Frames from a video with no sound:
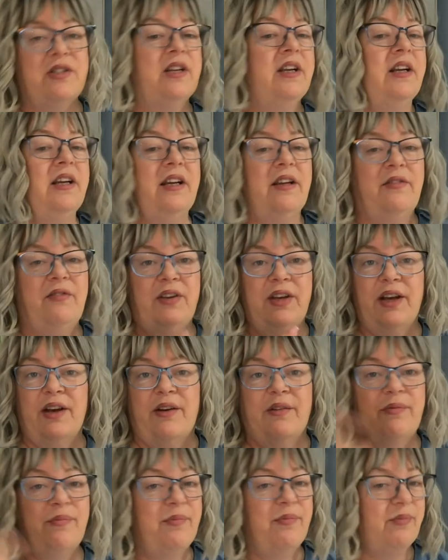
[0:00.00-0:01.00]
And if
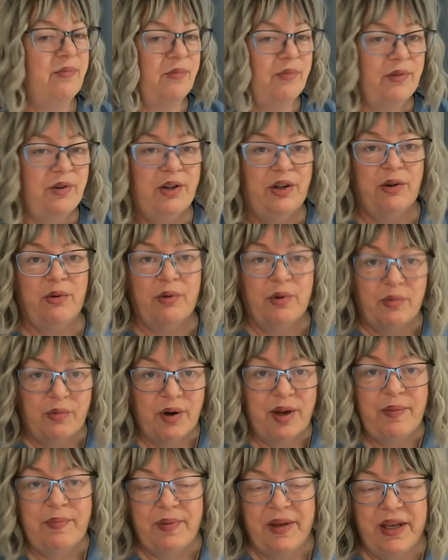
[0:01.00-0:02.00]
you do a
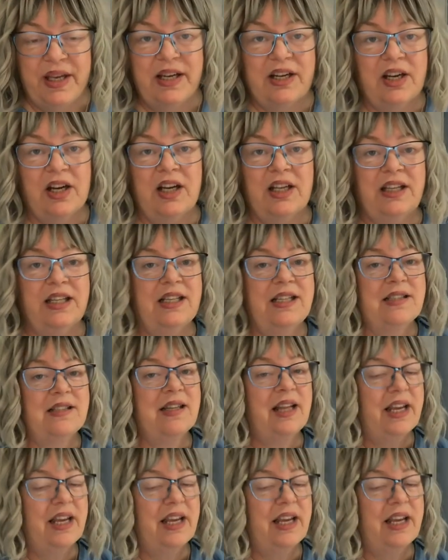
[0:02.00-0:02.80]
repeat on this,